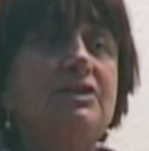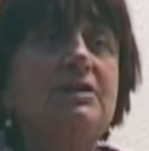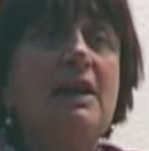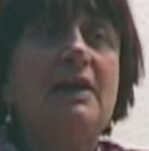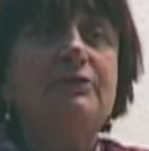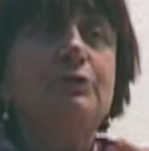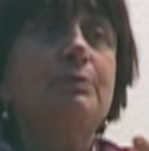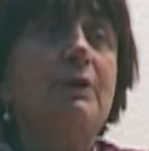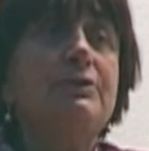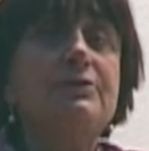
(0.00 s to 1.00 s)
that she has
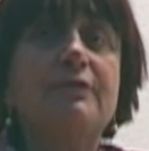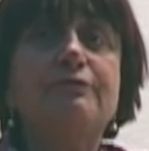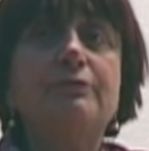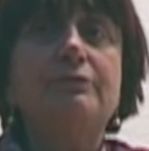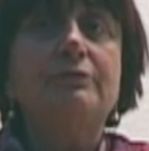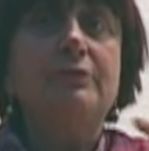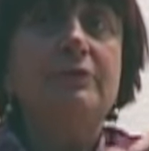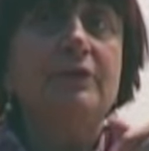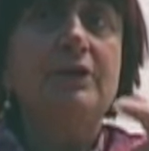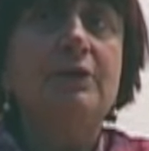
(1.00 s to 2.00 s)
two months of
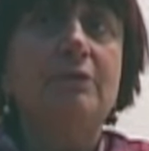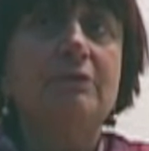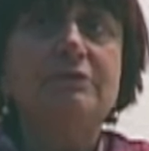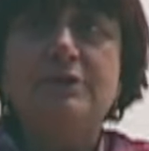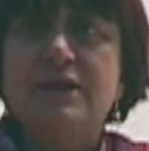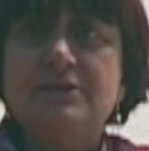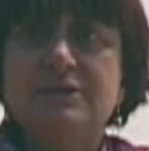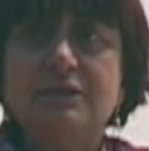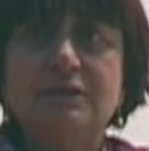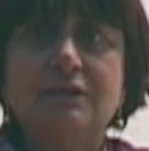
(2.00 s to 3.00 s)
rayon, right?
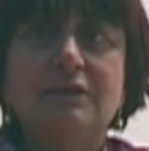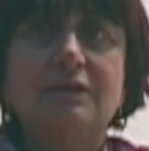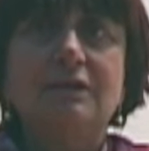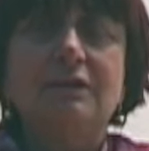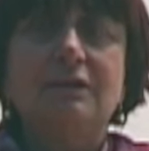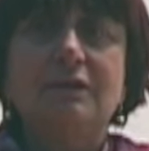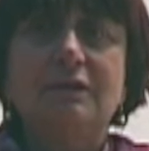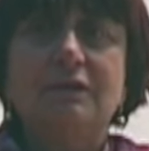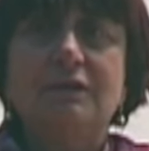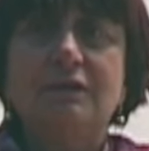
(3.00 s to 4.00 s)
Of, uh, no, uh,
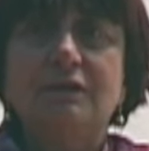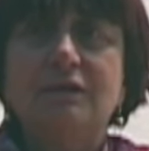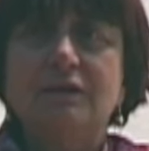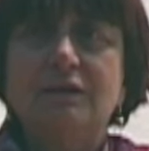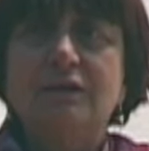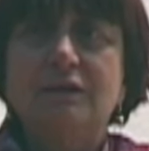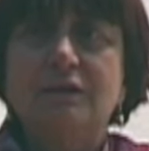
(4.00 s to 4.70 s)
radiation.